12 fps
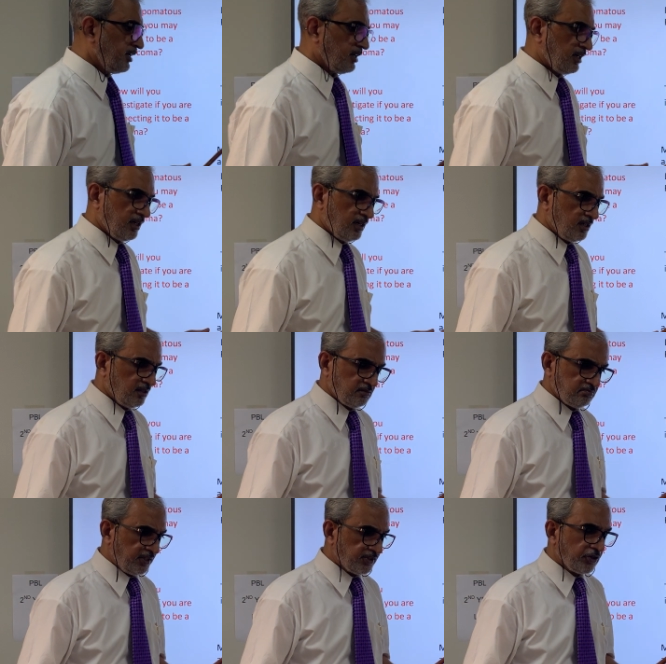
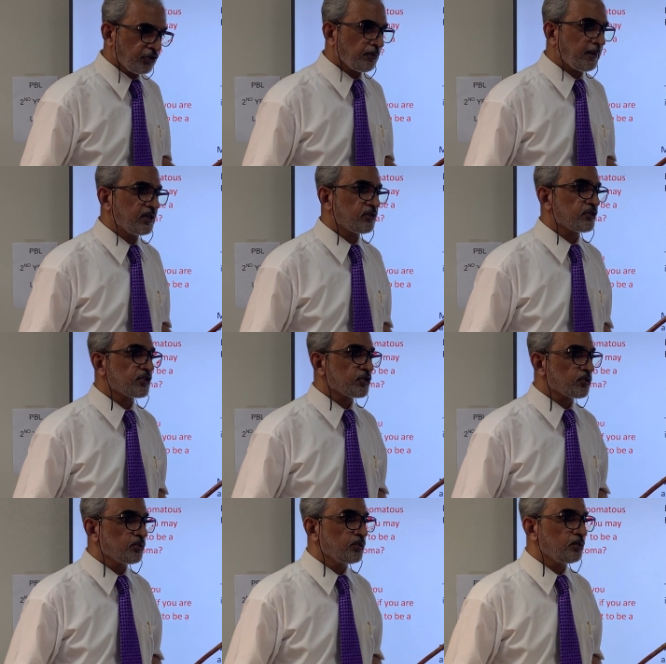in the retroperitoneal
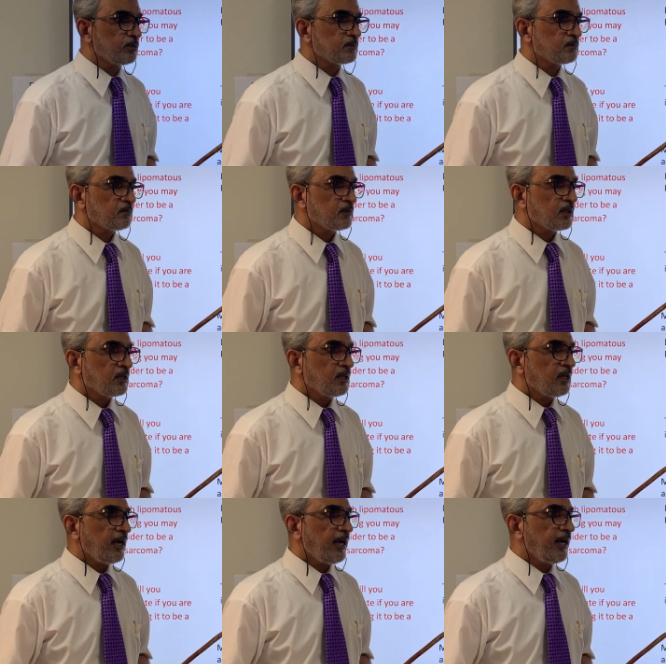tissue,
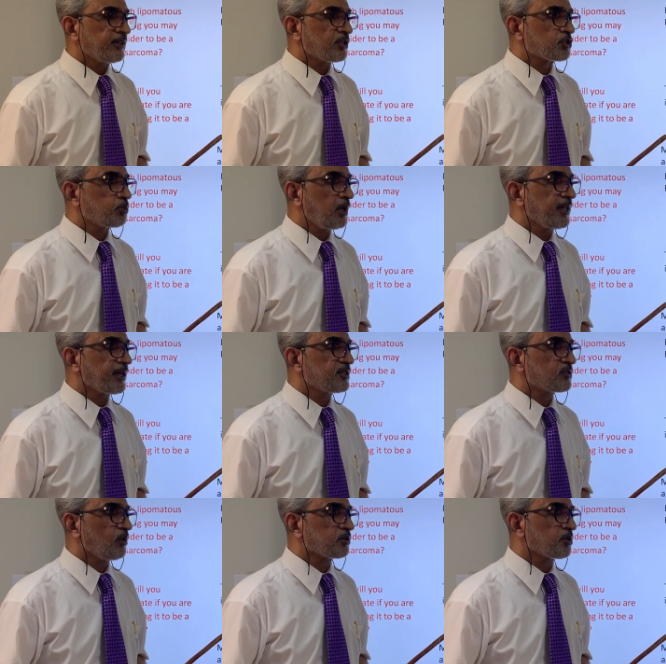and the swelling
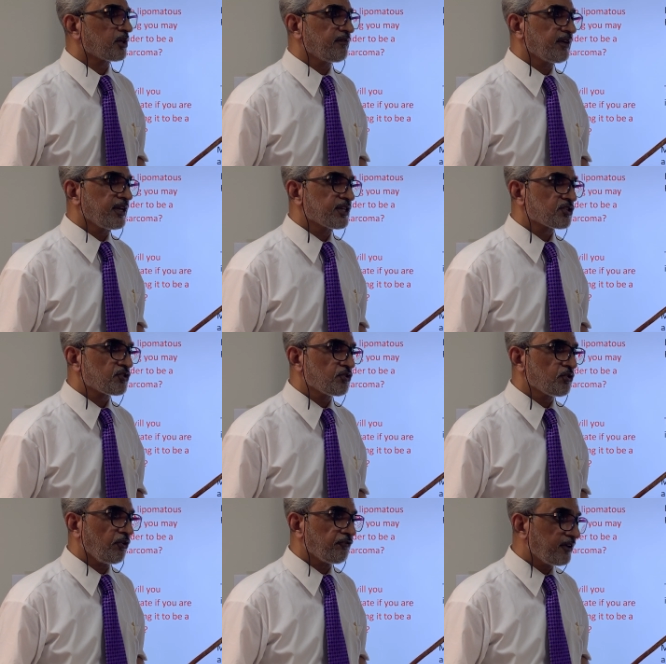is also giving
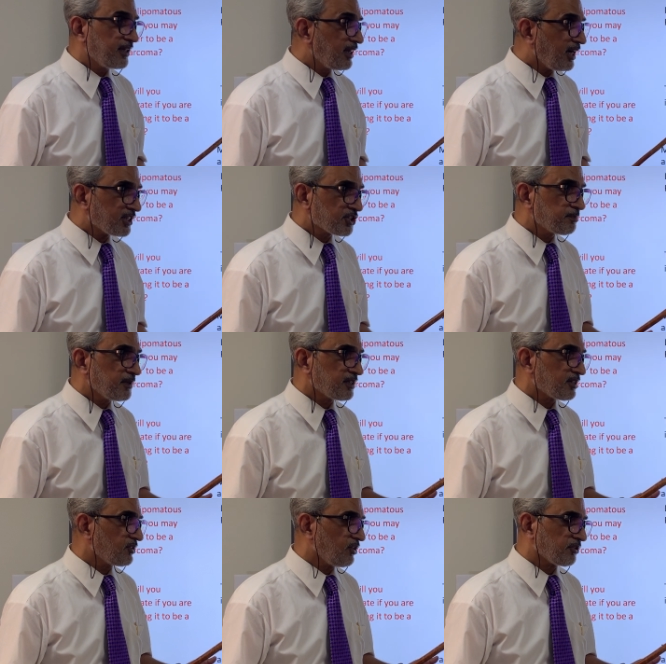history of
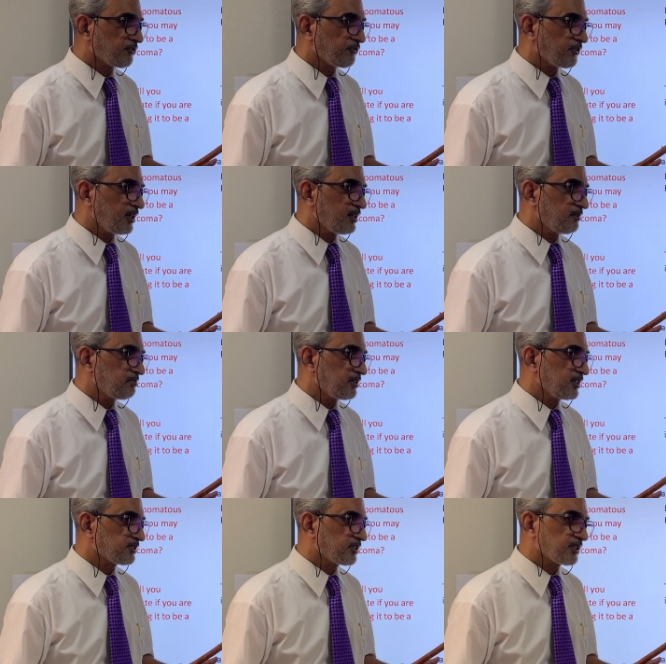enlargement, not
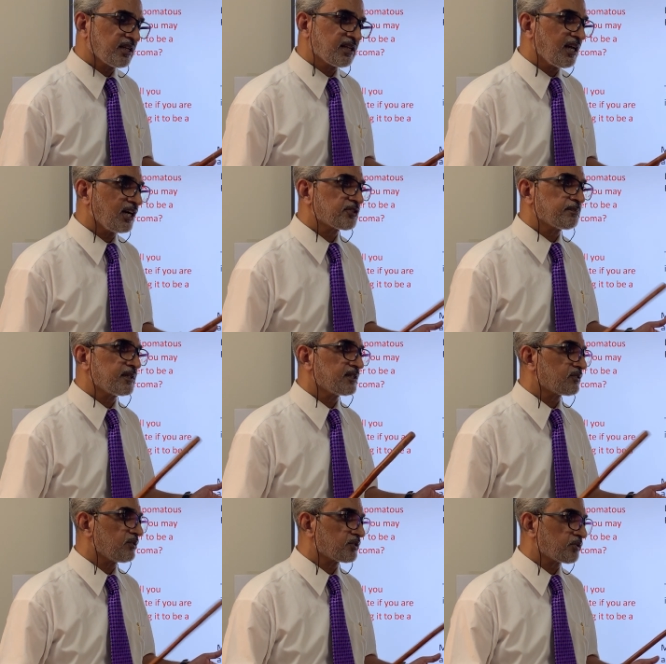sudden
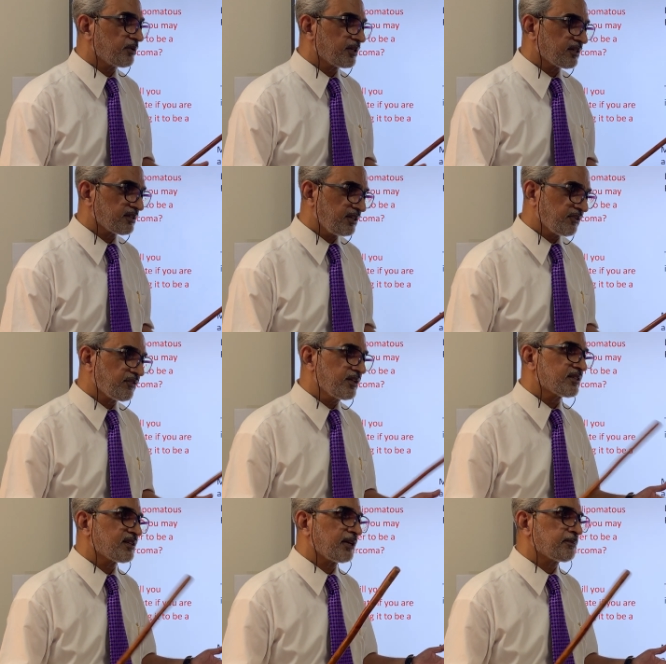enlargement or showing increased
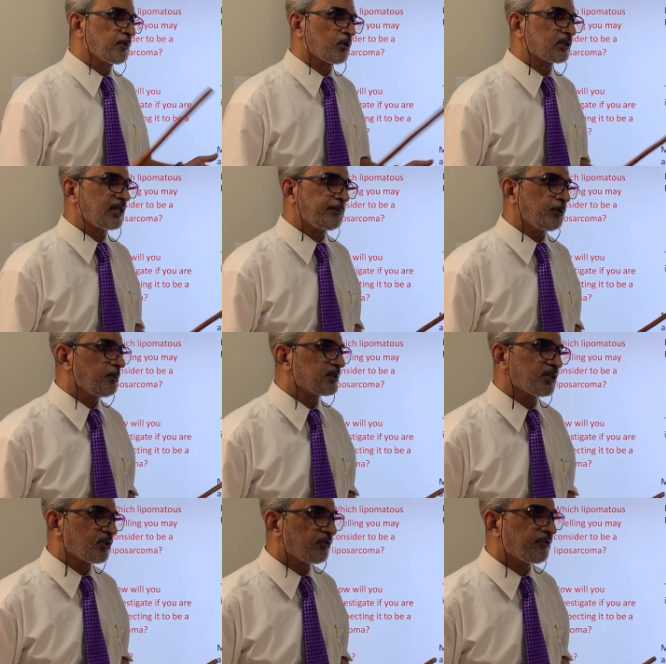enlargement, because lipomas,
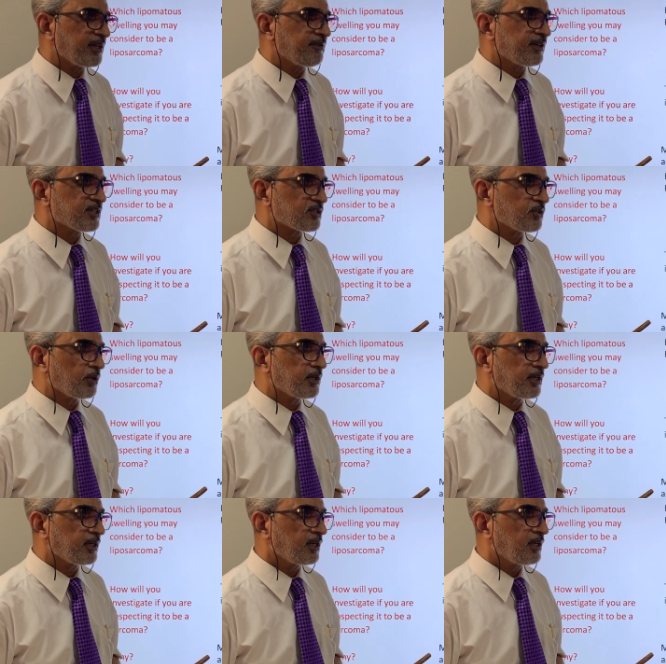they go very, very
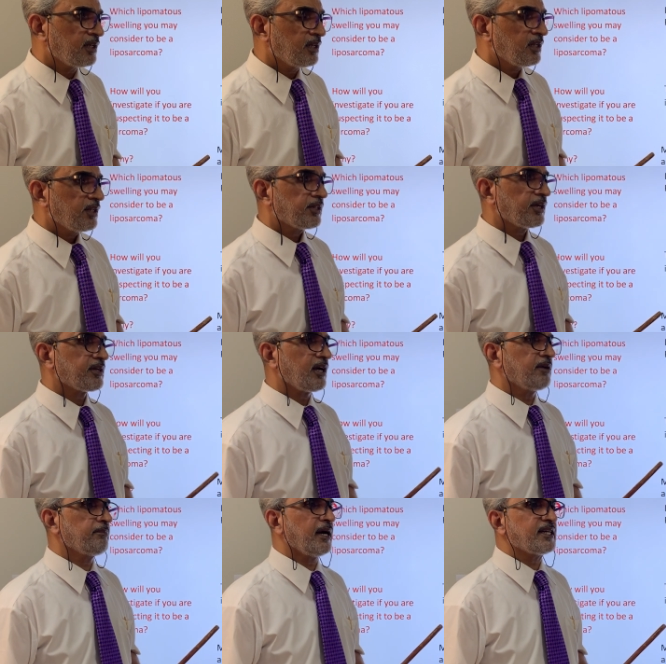slowly, then
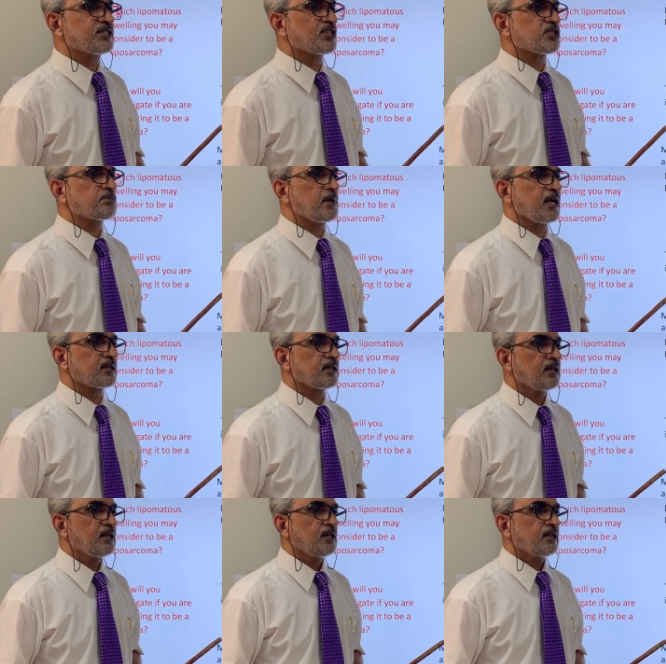I might suspect
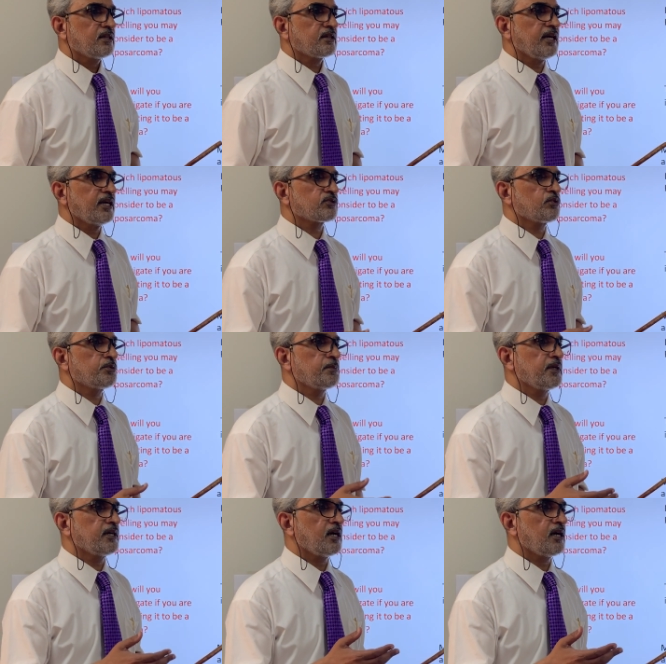that that could
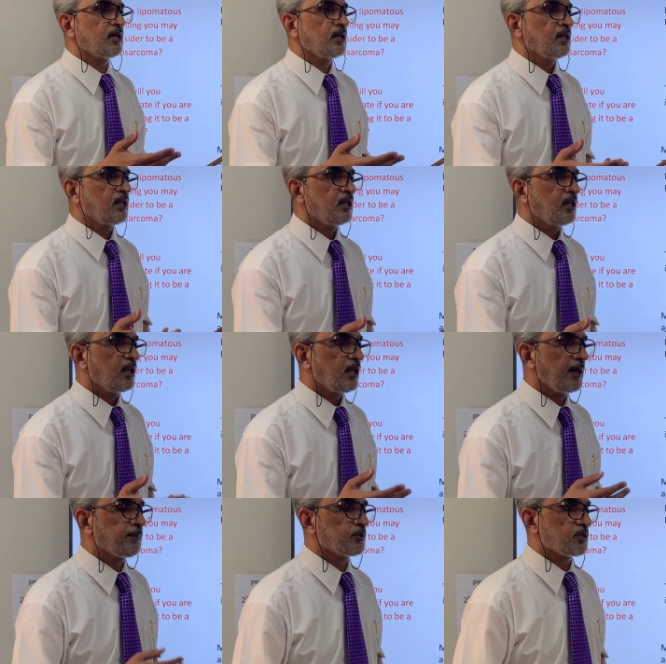be a
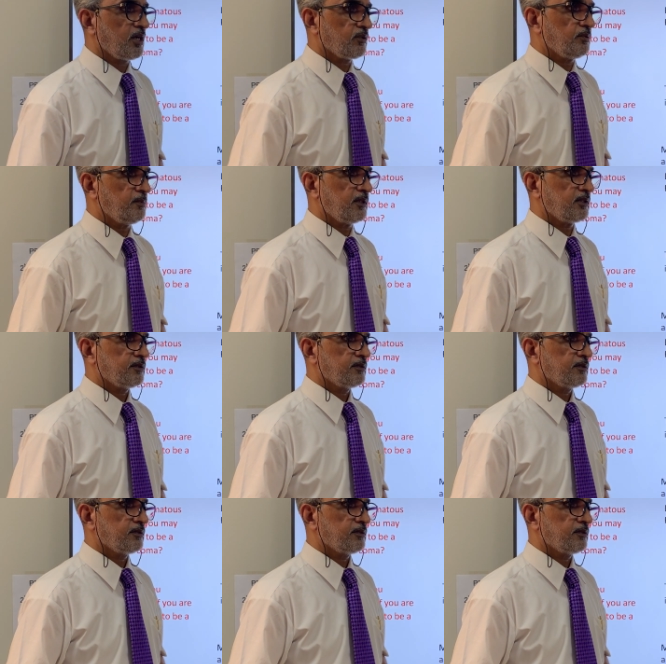liposarcoma.